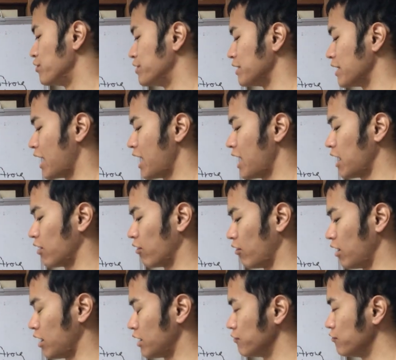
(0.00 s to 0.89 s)
the
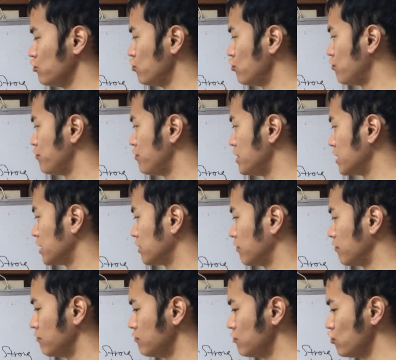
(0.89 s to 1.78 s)
arrow,
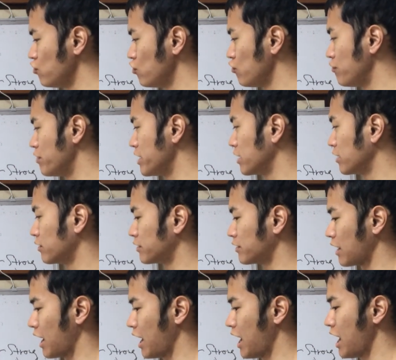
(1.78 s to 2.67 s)
moving
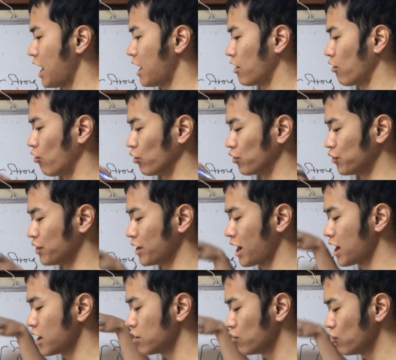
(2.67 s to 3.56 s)
the arrow
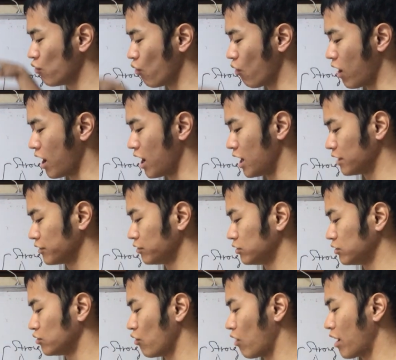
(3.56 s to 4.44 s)

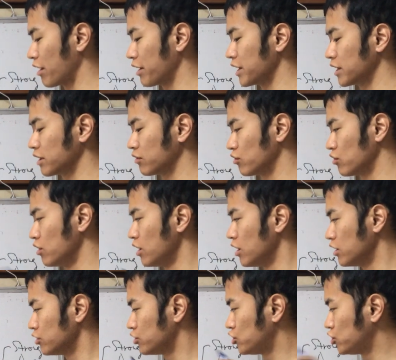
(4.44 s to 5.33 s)
downward during
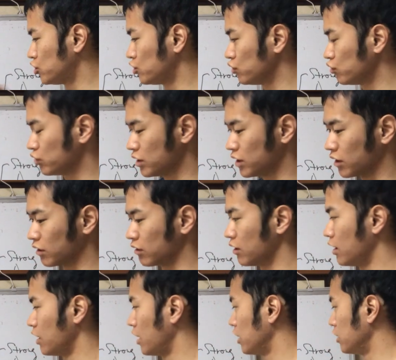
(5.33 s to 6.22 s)
shooting,
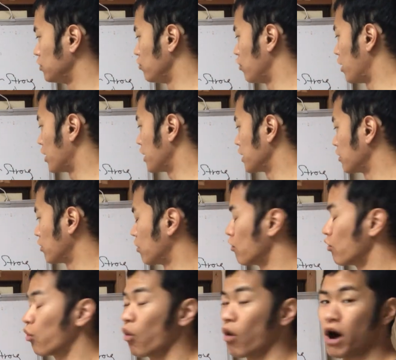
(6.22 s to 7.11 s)
during
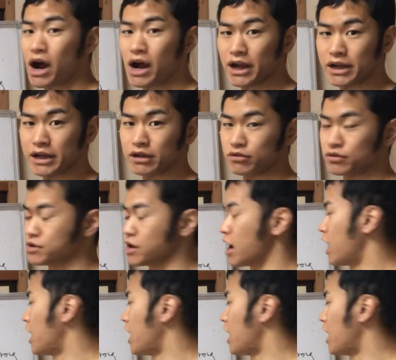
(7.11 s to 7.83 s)
firing the